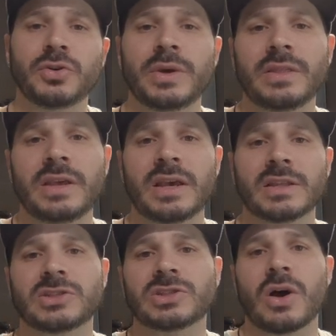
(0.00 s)
doing the
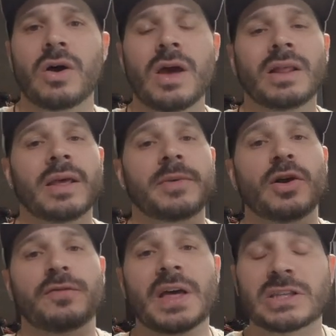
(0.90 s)
install. Let me
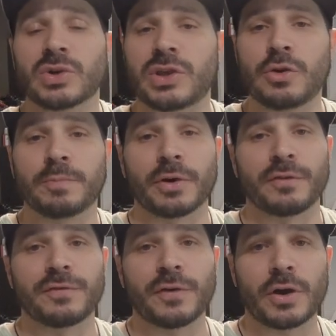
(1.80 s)
know if that's what you
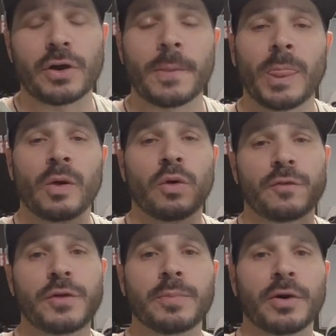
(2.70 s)
prefer,
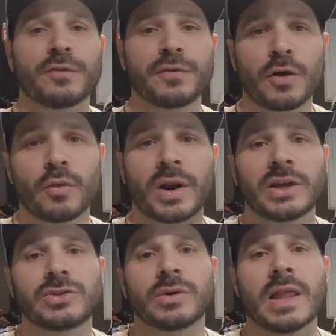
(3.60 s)
or if you prefer when
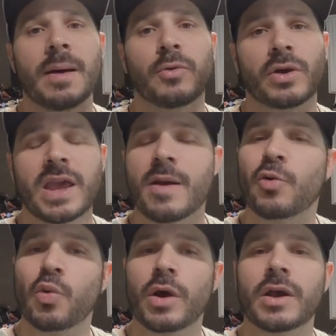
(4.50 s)
I do a lot more
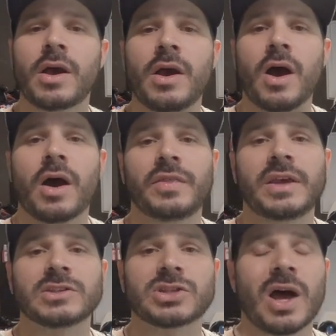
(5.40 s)
camo work on
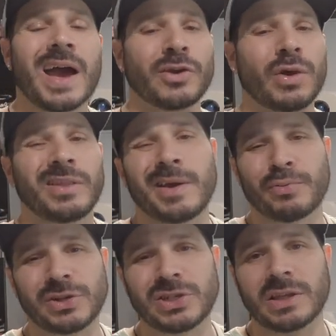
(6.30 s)
the install. I'd greatly
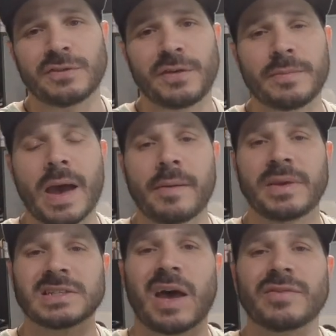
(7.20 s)
appreciate the feedback
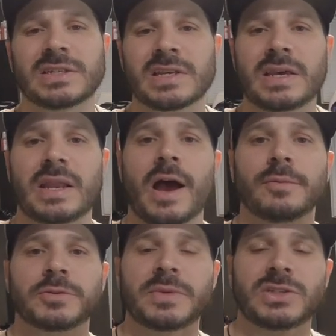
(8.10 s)
because obviously it
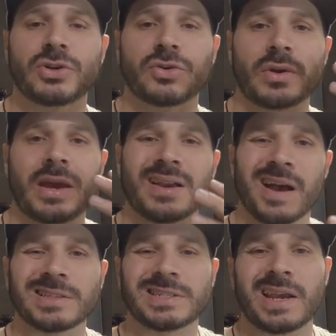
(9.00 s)
helps me to create
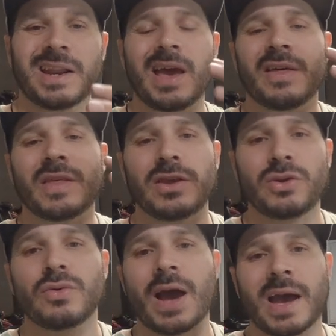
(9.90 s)
content that
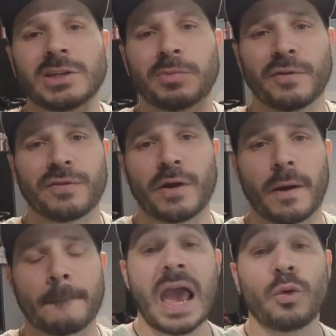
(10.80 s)
you guys
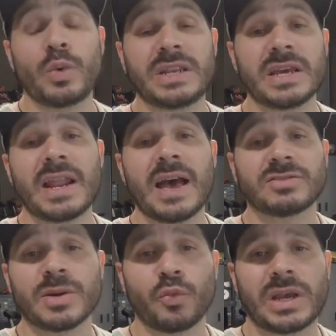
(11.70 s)
prefer. Now, we did have
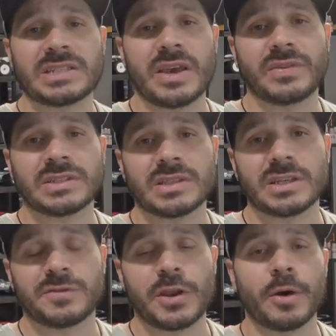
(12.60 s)
some weight savings in
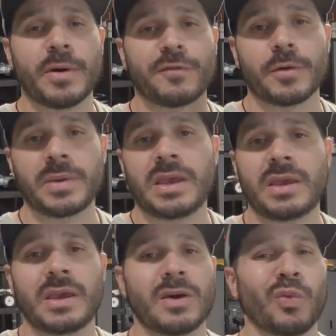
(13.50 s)
this video, but for
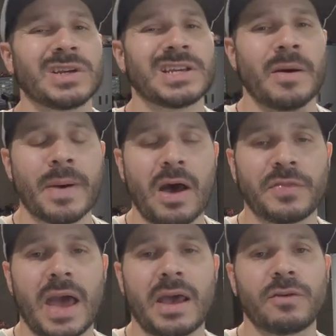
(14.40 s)
me, it wasn't
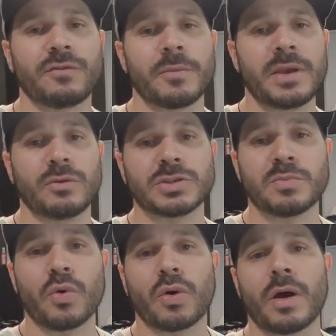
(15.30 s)
about that. For me, it was
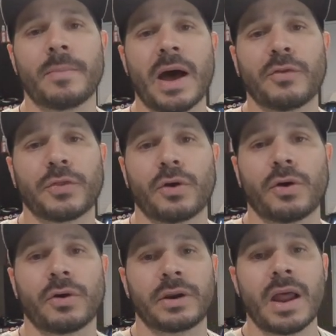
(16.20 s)
more about the
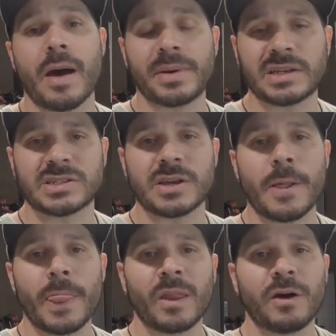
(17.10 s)
ergonomics
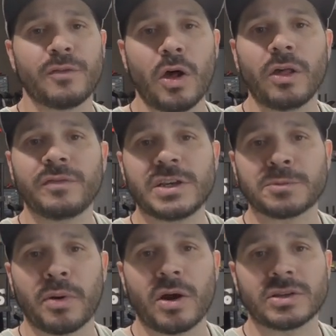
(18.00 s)
of all of
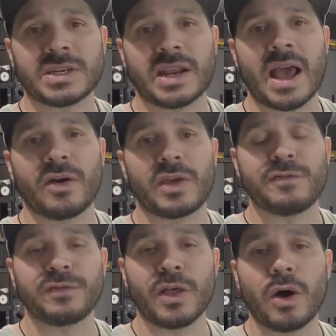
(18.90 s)
these parts and how they
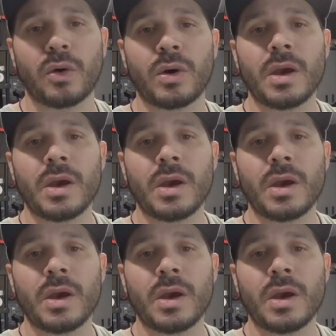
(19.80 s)
flow